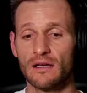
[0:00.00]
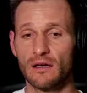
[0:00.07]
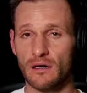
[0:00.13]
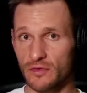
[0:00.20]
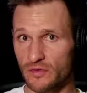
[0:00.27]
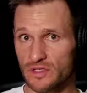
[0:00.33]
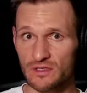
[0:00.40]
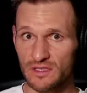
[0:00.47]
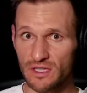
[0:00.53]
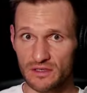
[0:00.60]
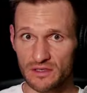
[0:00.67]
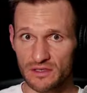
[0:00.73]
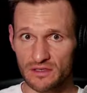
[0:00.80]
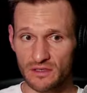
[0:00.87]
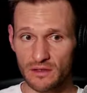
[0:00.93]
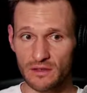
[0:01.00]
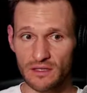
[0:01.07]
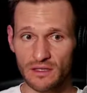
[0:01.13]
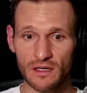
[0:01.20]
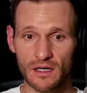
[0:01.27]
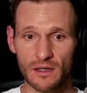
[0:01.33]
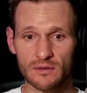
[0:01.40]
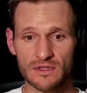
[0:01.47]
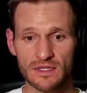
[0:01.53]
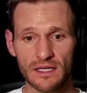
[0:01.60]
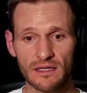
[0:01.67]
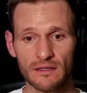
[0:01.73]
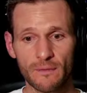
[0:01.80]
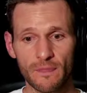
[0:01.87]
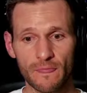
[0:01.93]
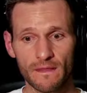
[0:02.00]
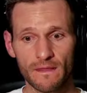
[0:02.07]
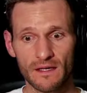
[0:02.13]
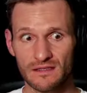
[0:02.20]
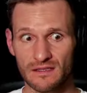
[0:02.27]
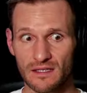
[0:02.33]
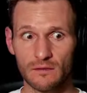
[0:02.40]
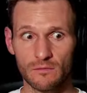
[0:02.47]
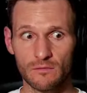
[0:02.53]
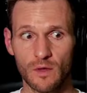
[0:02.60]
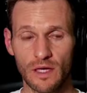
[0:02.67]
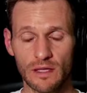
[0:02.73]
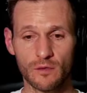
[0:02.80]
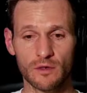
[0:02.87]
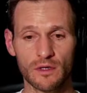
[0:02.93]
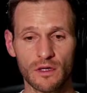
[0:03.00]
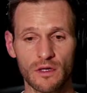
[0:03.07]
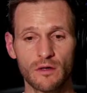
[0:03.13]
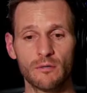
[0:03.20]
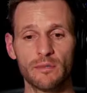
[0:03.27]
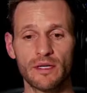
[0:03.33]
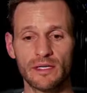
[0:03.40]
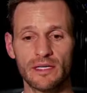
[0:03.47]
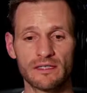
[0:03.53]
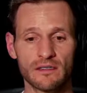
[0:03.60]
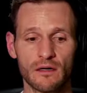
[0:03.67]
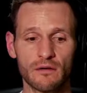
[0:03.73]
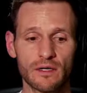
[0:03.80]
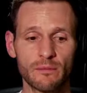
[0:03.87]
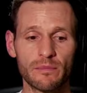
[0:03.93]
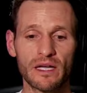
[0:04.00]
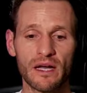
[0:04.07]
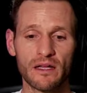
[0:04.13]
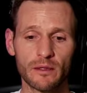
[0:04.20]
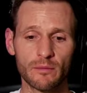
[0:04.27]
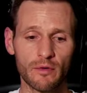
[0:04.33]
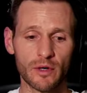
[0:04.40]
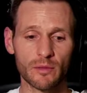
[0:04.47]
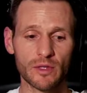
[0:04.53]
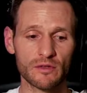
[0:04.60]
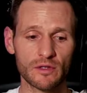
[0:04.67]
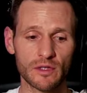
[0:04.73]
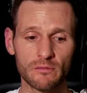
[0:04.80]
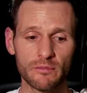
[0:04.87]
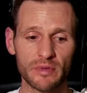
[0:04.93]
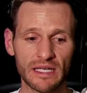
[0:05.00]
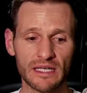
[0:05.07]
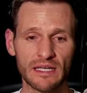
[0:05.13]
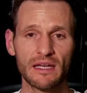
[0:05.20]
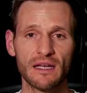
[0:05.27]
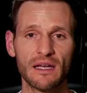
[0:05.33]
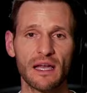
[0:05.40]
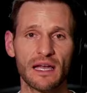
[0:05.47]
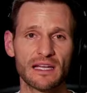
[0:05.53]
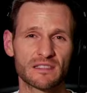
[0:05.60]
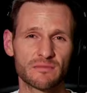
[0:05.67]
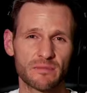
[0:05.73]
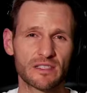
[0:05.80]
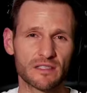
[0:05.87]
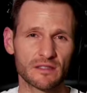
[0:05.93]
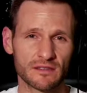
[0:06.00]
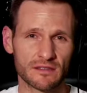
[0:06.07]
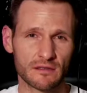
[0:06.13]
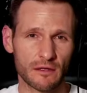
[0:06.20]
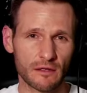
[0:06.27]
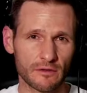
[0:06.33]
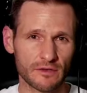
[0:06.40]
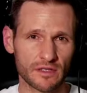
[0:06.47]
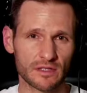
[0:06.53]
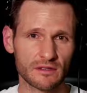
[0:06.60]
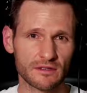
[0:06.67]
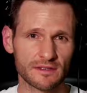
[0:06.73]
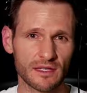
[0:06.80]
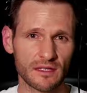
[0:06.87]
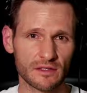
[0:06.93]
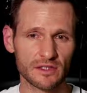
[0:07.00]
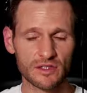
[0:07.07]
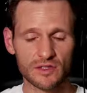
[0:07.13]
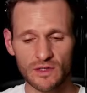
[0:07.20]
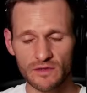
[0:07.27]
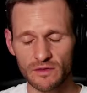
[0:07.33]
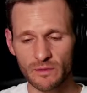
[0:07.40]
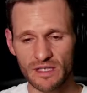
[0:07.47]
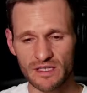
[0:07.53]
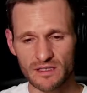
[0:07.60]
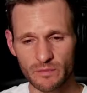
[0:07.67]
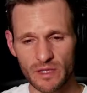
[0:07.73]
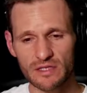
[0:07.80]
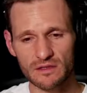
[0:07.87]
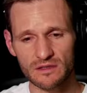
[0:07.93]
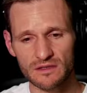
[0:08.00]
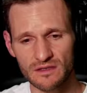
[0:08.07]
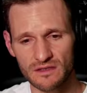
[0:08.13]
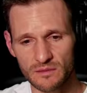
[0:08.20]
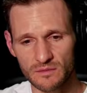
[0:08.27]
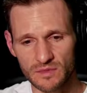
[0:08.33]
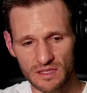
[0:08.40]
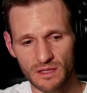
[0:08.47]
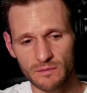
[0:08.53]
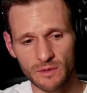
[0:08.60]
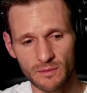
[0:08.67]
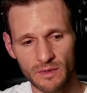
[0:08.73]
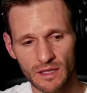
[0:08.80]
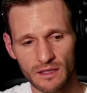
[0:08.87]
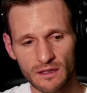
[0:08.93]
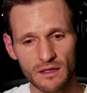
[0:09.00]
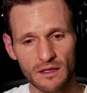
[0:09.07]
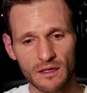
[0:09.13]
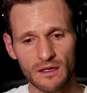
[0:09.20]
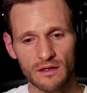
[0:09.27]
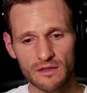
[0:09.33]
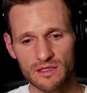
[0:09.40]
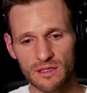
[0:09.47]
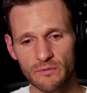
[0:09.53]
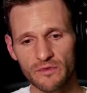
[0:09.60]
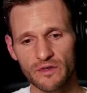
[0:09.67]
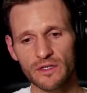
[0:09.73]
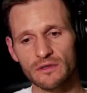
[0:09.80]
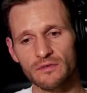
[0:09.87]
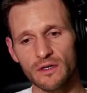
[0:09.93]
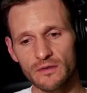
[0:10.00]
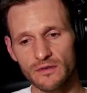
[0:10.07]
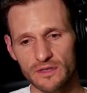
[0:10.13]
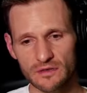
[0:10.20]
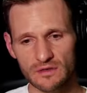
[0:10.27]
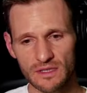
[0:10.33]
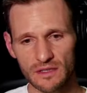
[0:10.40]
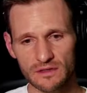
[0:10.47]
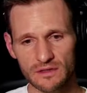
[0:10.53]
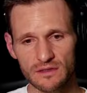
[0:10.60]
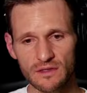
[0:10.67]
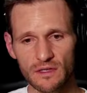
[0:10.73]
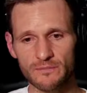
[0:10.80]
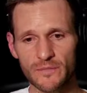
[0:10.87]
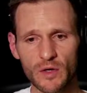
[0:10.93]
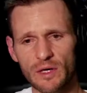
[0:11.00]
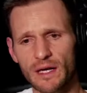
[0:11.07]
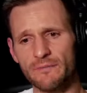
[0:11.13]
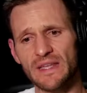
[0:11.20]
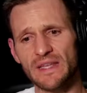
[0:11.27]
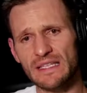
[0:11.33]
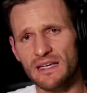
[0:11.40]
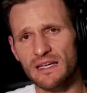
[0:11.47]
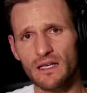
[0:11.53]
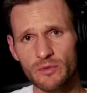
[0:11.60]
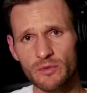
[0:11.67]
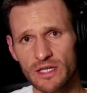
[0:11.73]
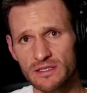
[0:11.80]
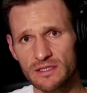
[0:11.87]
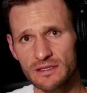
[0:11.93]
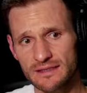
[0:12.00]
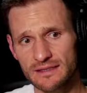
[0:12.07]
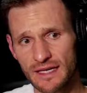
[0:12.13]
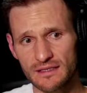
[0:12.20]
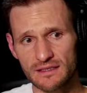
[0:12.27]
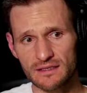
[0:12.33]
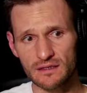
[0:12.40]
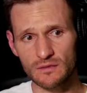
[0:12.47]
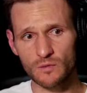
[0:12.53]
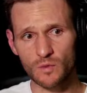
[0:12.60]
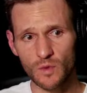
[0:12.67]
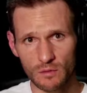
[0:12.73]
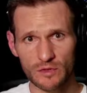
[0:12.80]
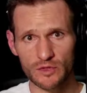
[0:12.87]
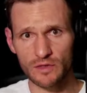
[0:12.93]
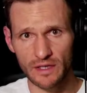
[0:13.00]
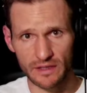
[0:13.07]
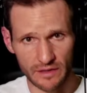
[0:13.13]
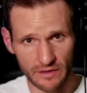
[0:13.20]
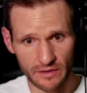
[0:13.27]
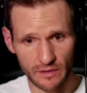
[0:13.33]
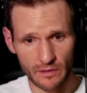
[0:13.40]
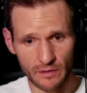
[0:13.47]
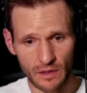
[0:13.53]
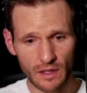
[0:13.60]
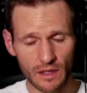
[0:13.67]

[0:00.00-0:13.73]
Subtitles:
Artificial intelligence is already there, I would say. It's got way more to go, but it's already beyond the point where you can be a specialist in artificial intelligence. You have to be a specialist in some subdomain or subfield of artificial intelligence. Okay, that's calibration and tests and what we're trying to do.